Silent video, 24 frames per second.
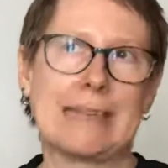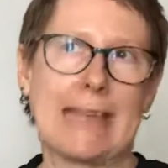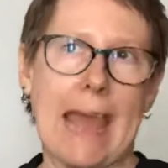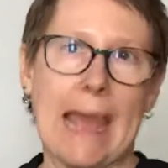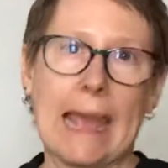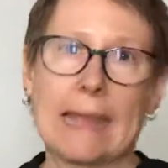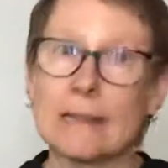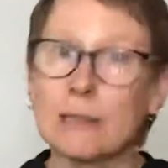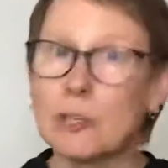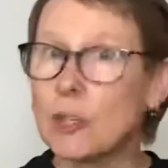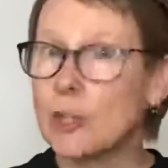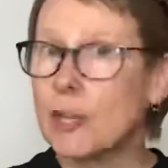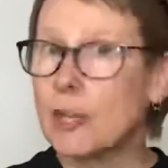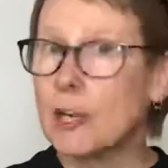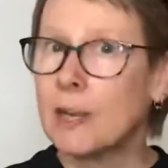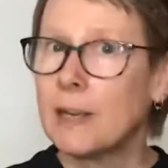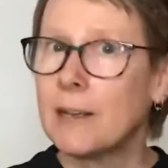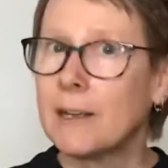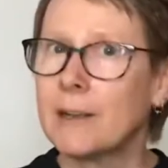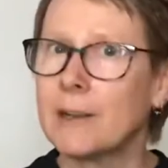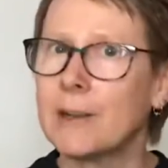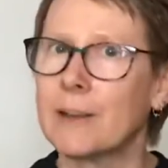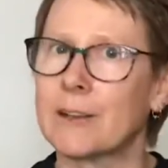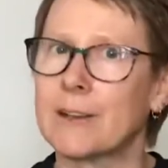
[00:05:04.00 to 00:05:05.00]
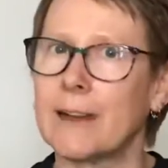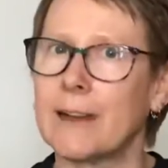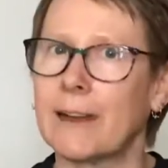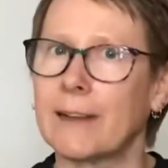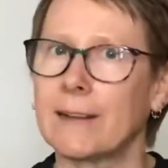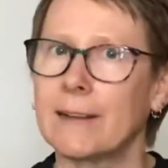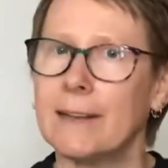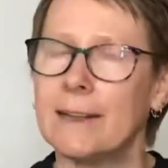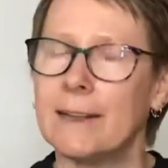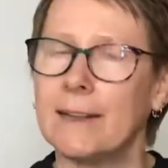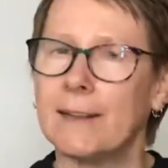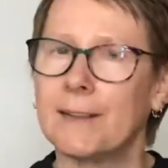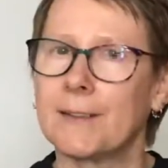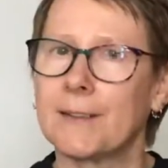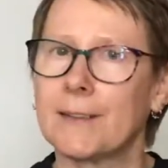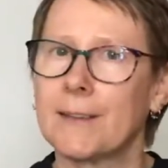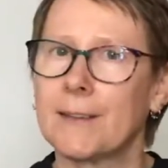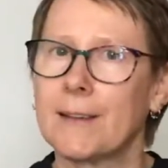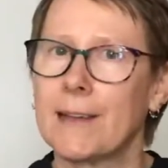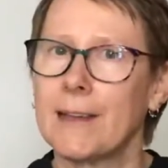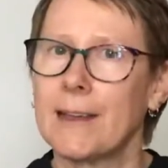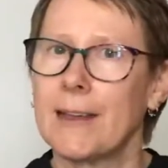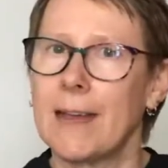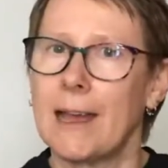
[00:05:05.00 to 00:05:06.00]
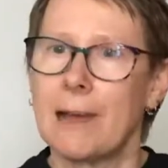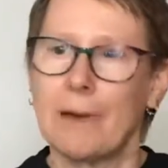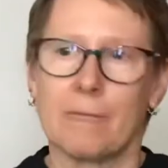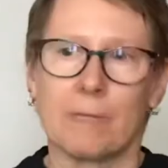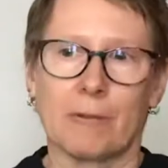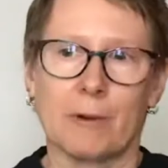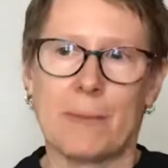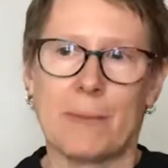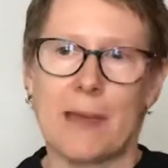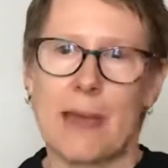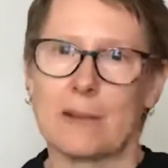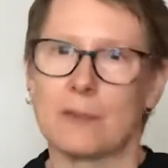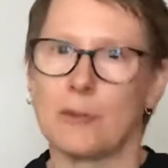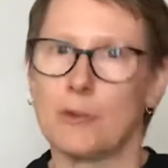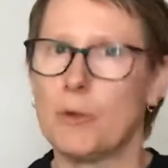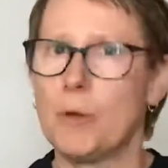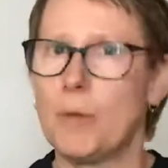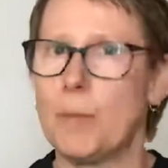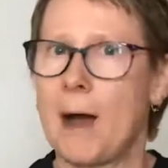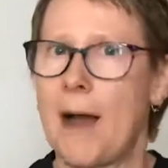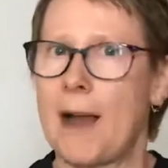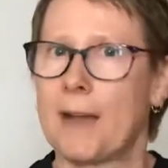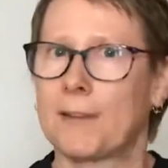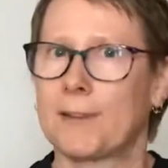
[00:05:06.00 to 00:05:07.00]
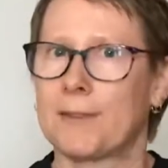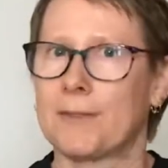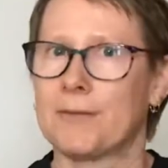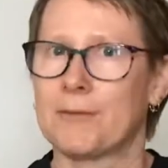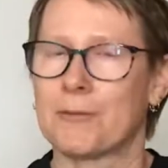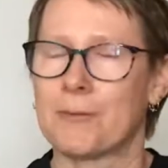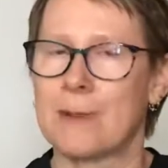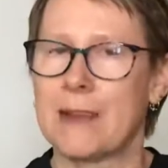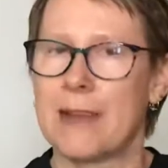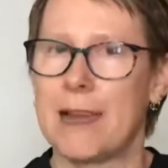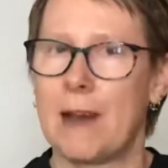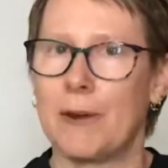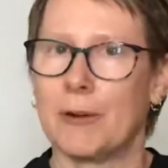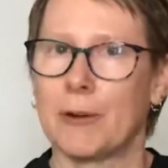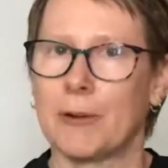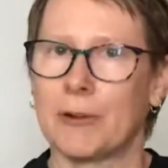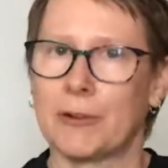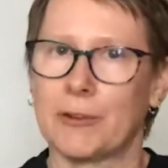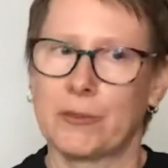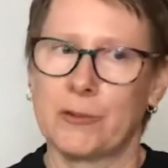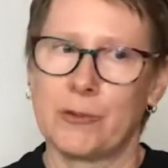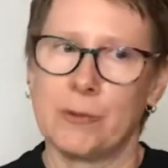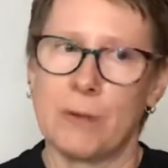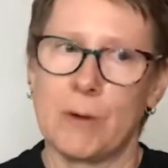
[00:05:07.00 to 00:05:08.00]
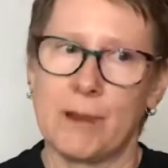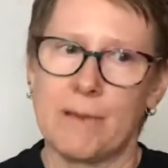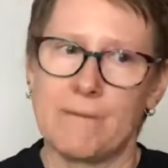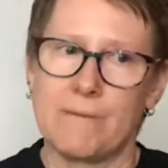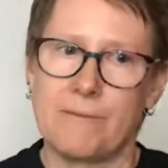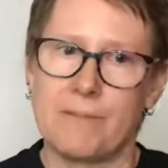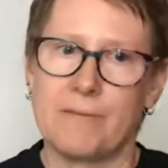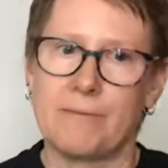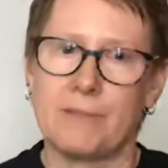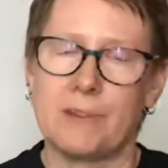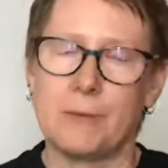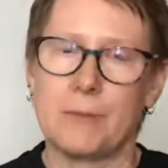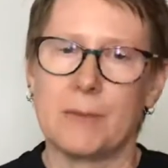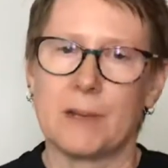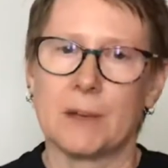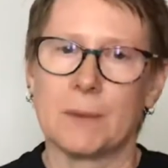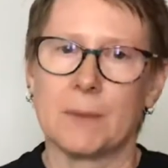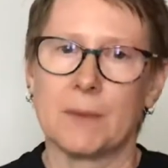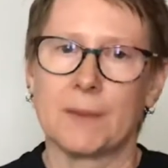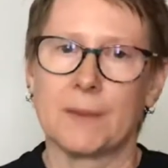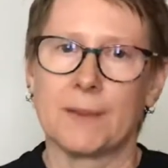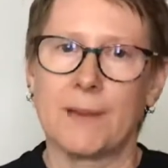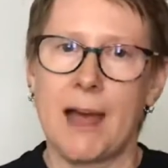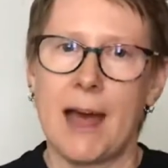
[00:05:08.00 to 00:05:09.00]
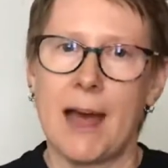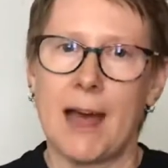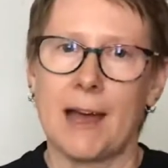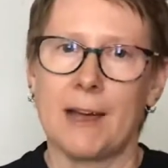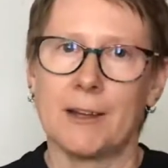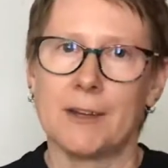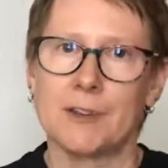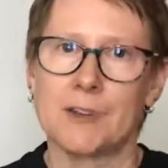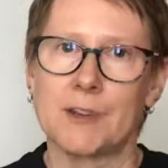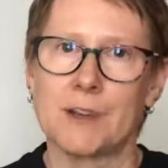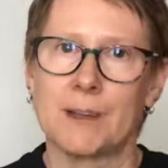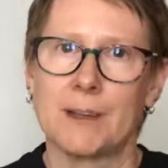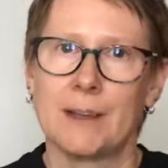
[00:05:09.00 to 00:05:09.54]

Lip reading: tailor your techniques from that toolbox of 3 hours to a 50-minute massage